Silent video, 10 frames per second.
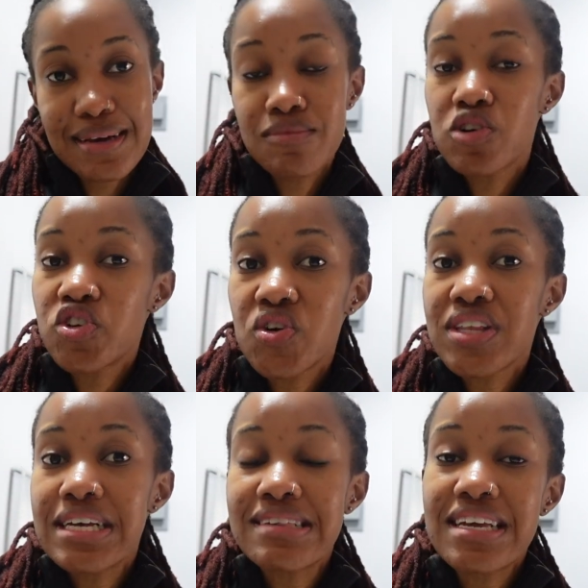I'm not sure
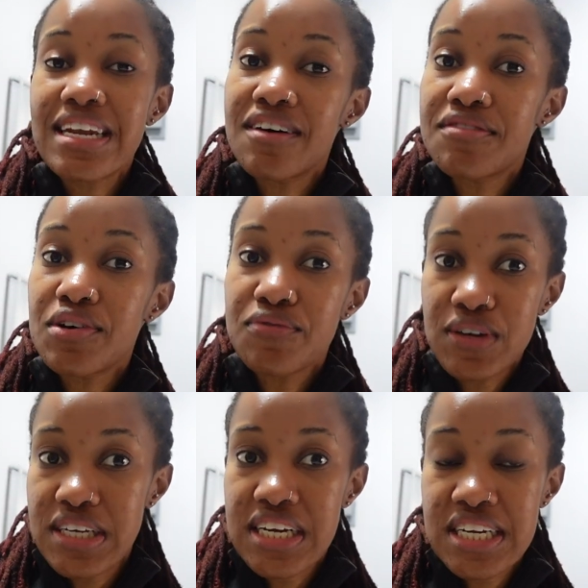there's enough
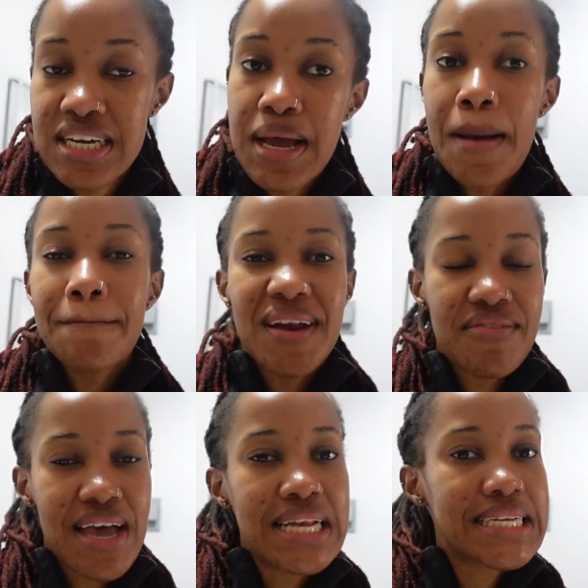footage, but if
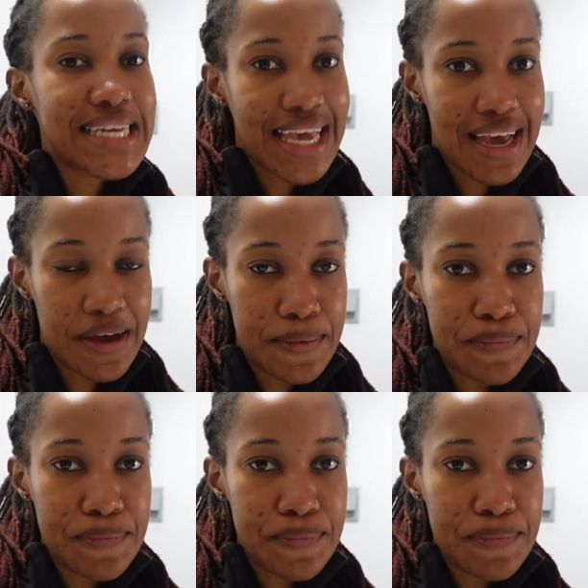I end it here,